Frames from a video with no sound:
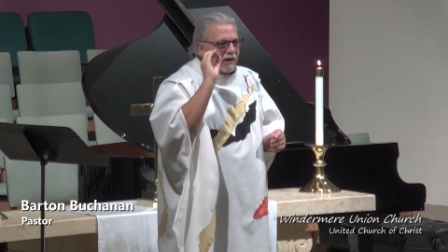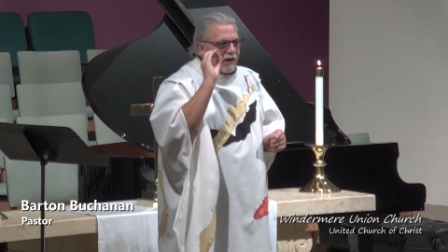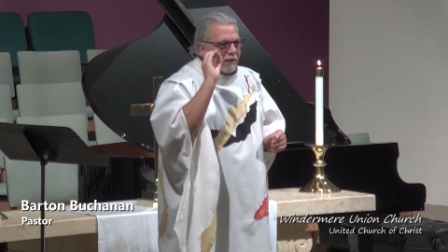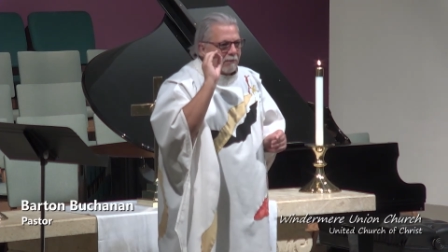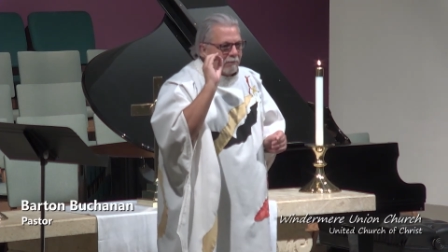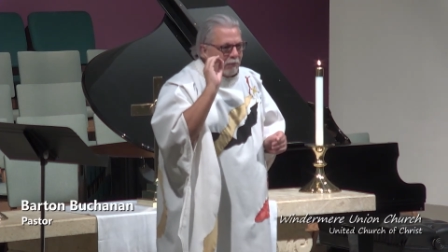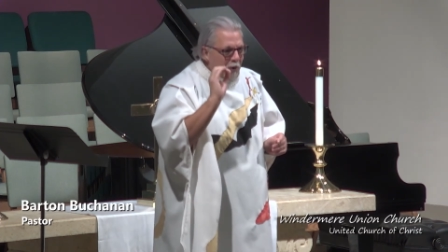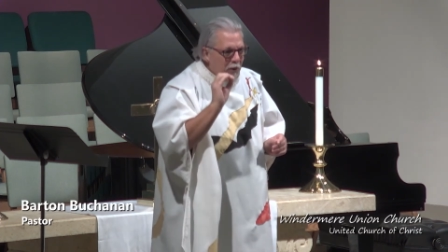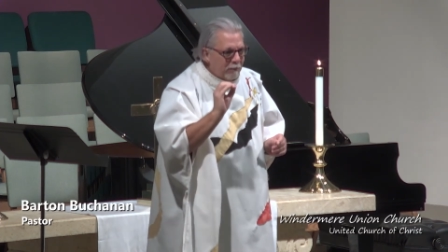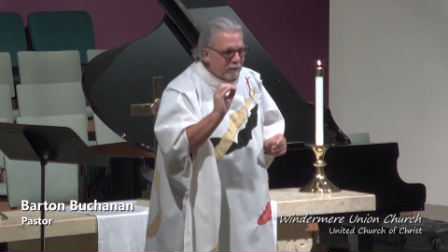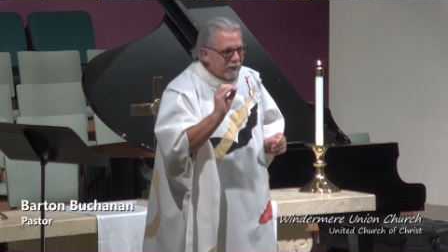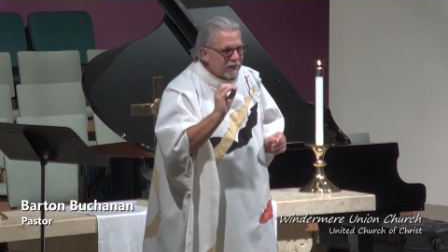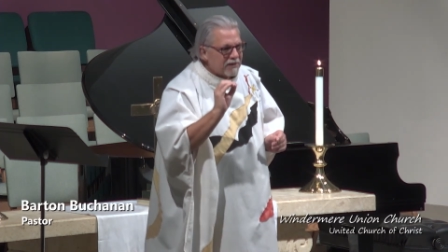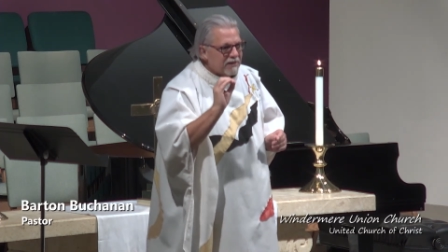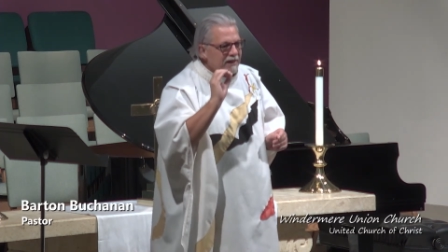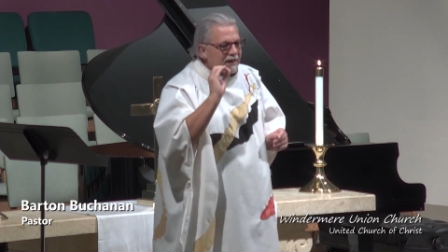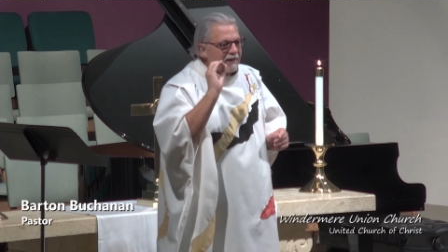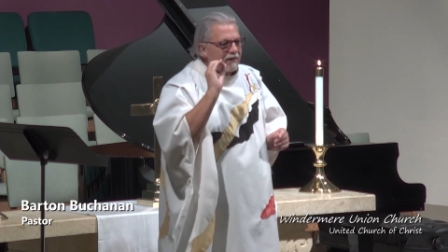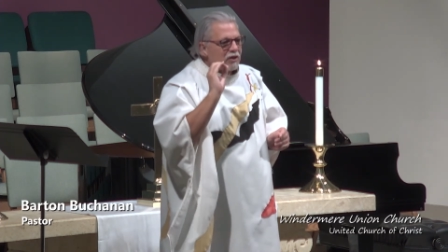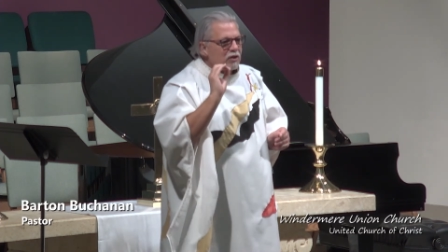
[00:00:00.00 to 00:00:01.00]
purpose
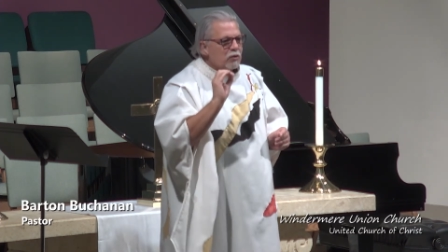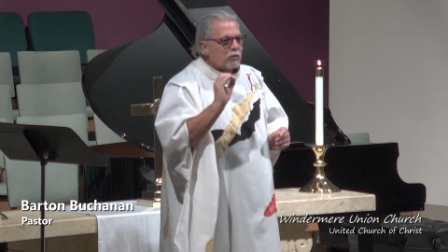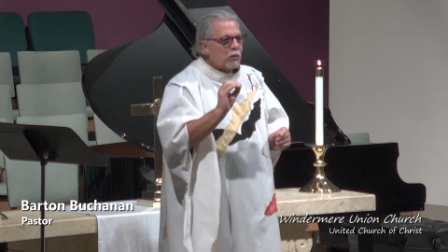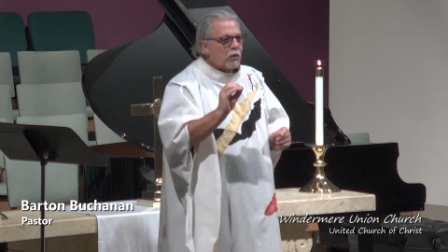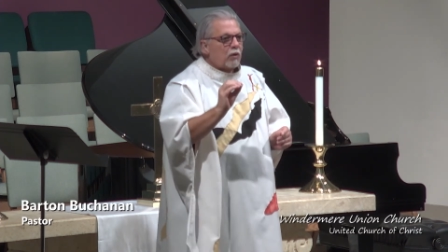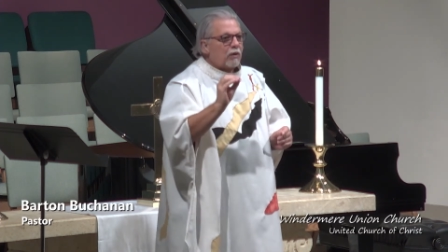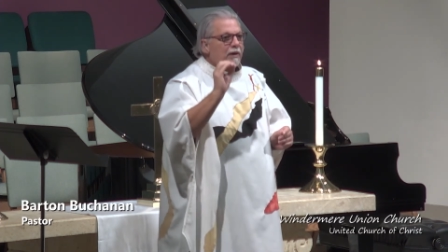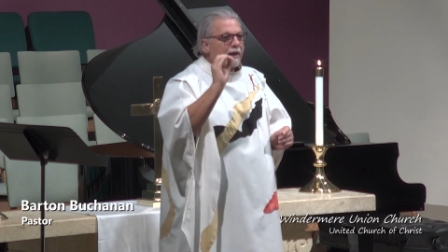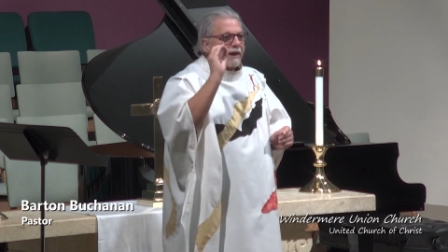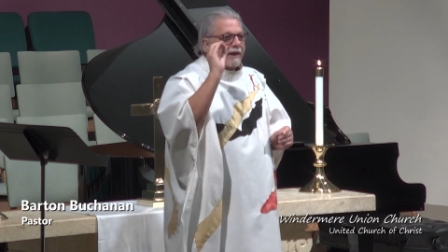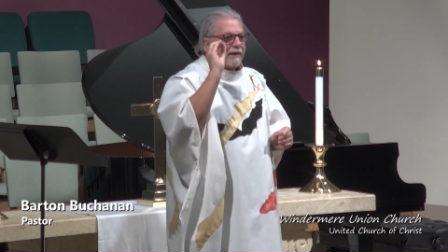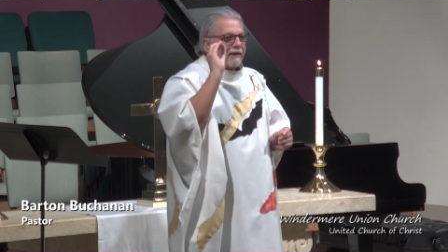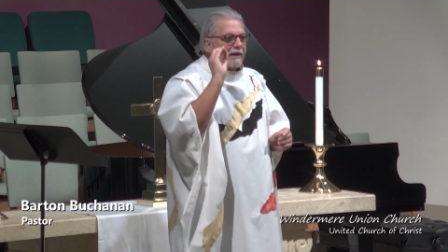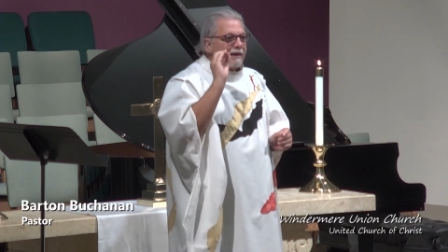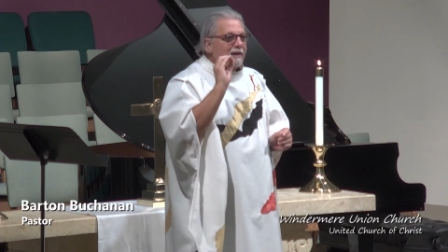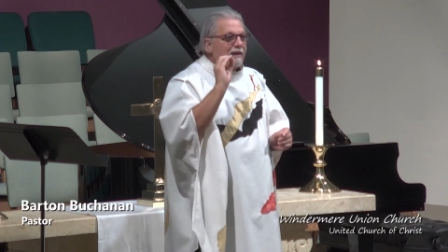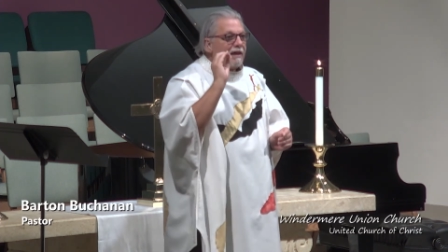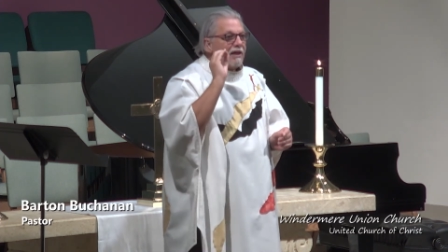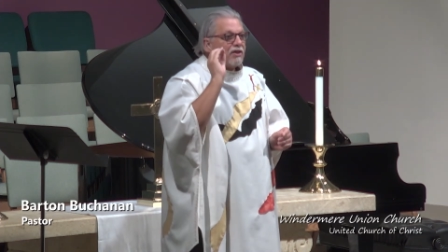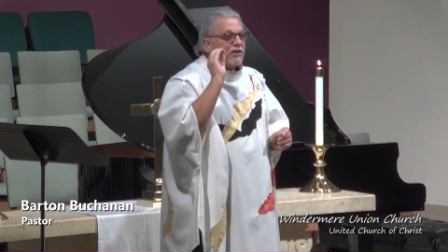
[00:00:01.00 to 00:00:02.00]
in this world, and then
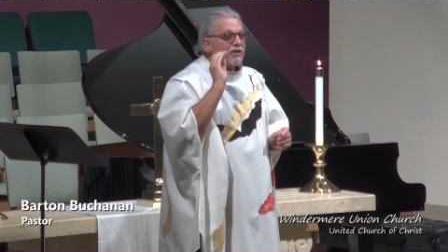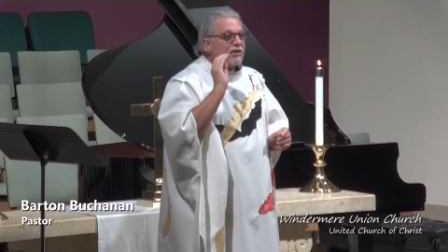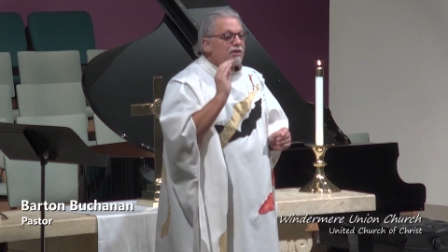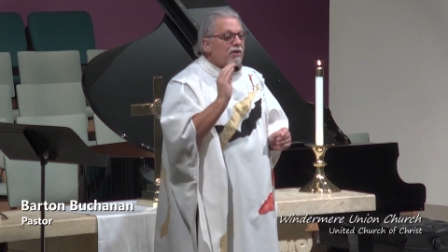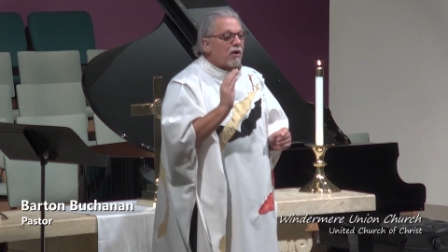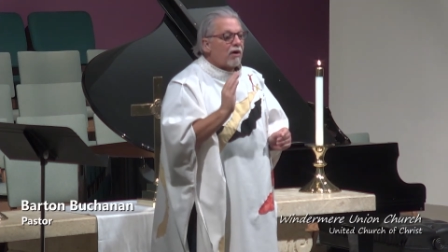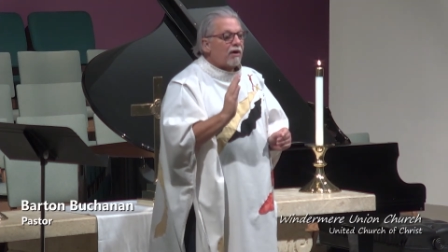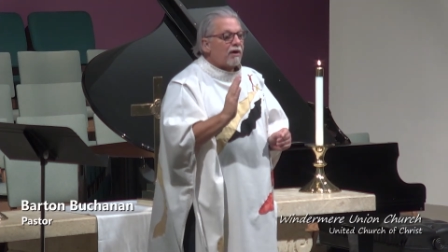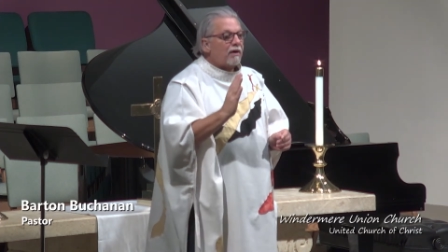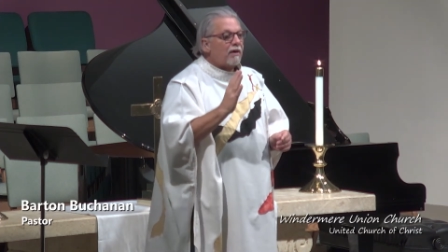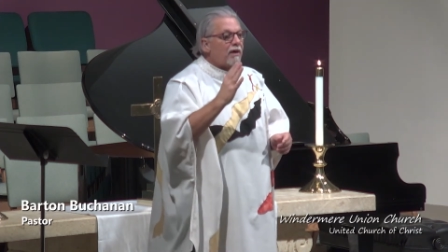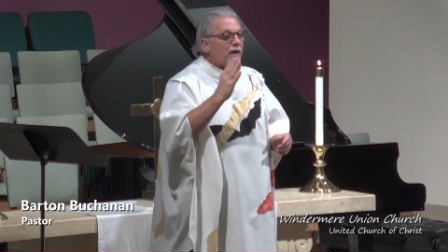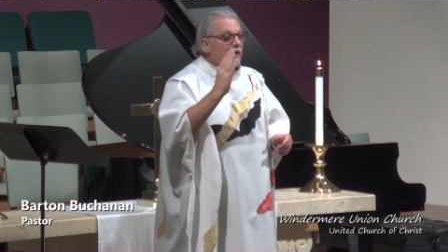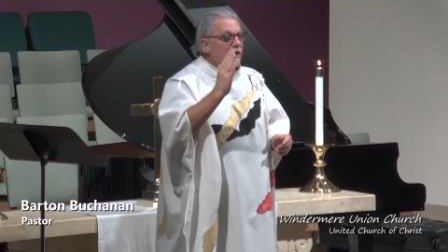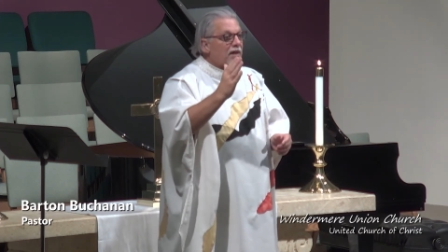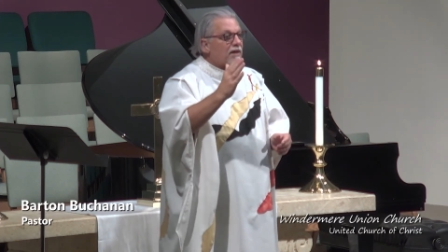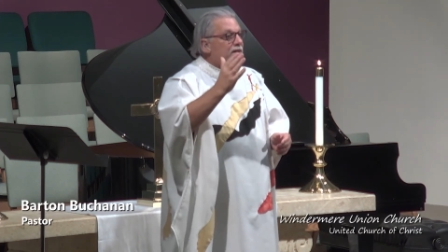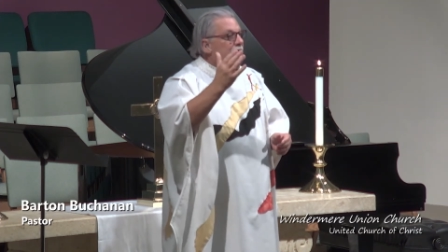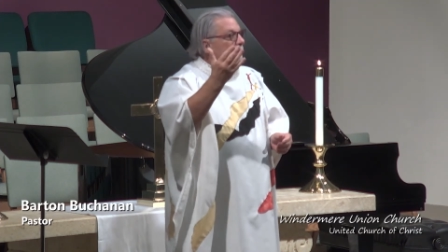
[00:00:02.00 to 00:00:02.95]
he started his